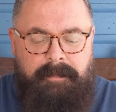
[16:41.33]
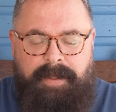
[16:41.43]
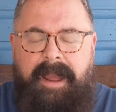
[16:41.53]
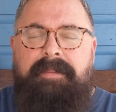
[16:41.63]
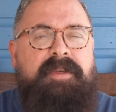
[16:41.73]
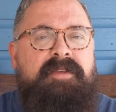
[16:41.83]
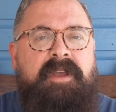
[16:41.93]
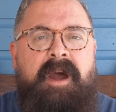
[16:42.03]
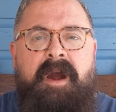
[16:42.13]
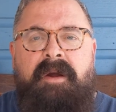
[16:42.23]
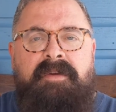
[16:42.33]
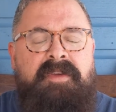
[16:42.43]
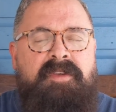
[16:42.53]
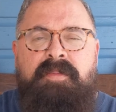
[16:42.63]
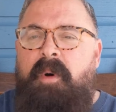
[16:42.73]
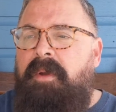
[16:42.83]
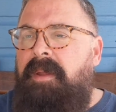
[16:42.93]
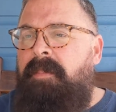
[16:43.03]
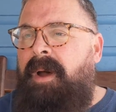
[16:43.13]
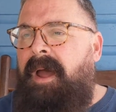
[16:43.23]
pipes and cigars,
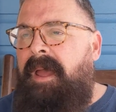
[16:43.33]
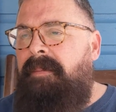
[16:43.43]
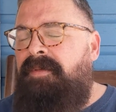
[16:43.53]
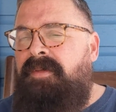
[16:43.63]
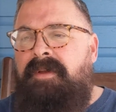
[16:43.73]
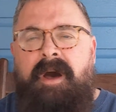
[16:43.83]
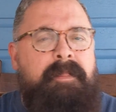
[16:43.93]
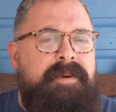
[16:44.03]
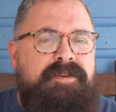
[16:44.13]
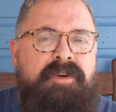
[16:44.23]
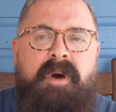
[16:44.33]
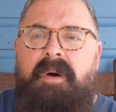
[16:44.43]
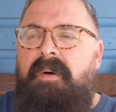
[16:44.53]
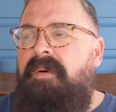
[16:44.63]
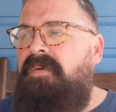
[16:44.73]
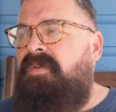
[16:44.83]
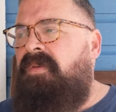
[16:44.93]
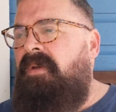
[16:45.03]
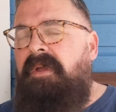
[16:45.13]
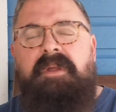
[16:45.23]
smoking pipes, Cup of
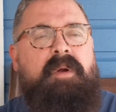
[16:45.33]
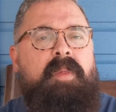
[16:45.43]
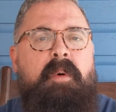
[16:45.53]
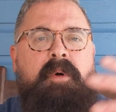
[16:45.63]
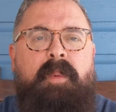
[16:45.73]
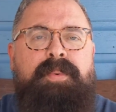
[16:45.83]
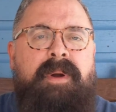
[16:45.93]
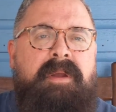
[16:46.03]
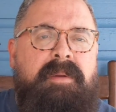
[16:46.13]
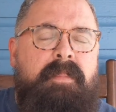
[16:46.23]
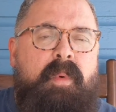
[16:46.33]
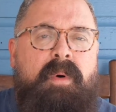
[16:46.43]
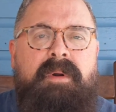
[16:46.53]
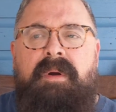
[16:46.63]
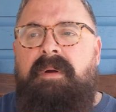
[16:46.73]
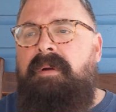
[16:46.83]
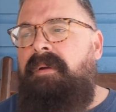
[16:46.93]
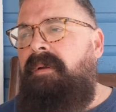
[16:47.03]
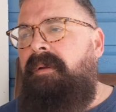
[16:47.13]
Joe's, your local brick and mortar,